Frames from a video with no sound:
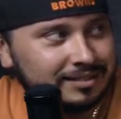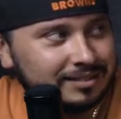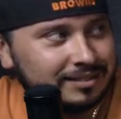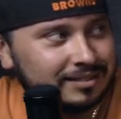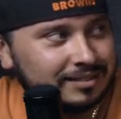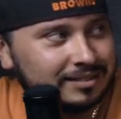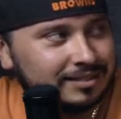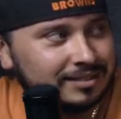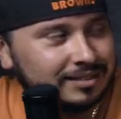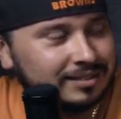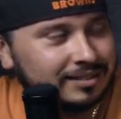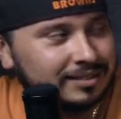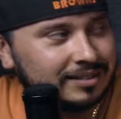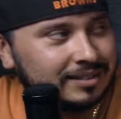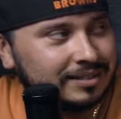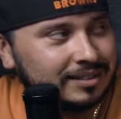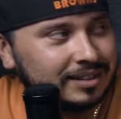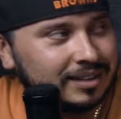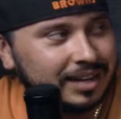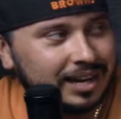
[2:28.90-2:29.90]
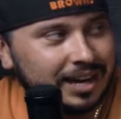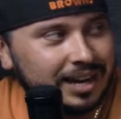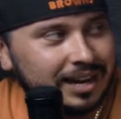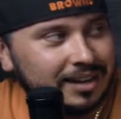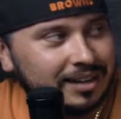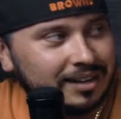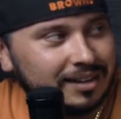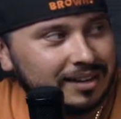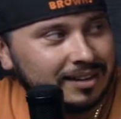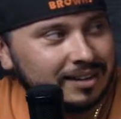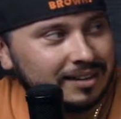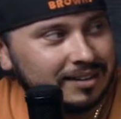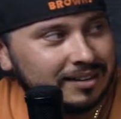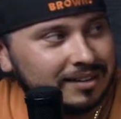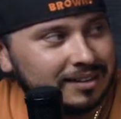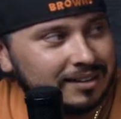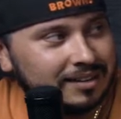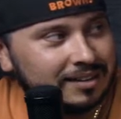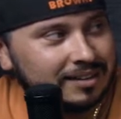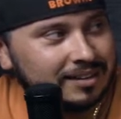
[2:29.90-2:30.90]

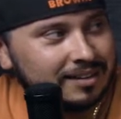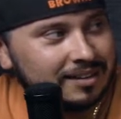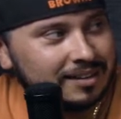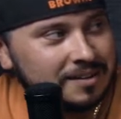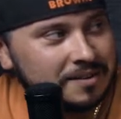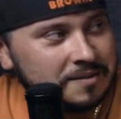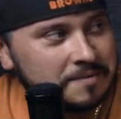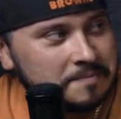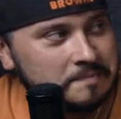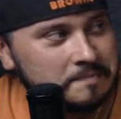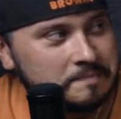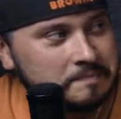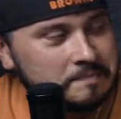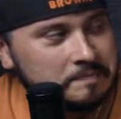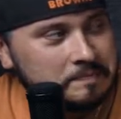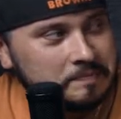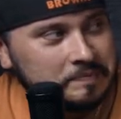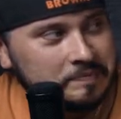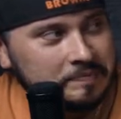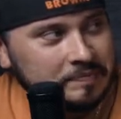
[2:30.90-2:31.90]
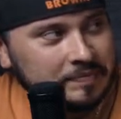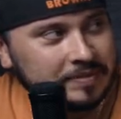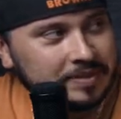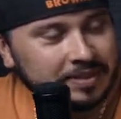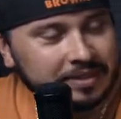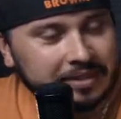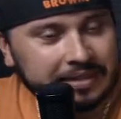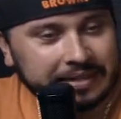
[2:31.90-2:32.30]
This person isn't speaking.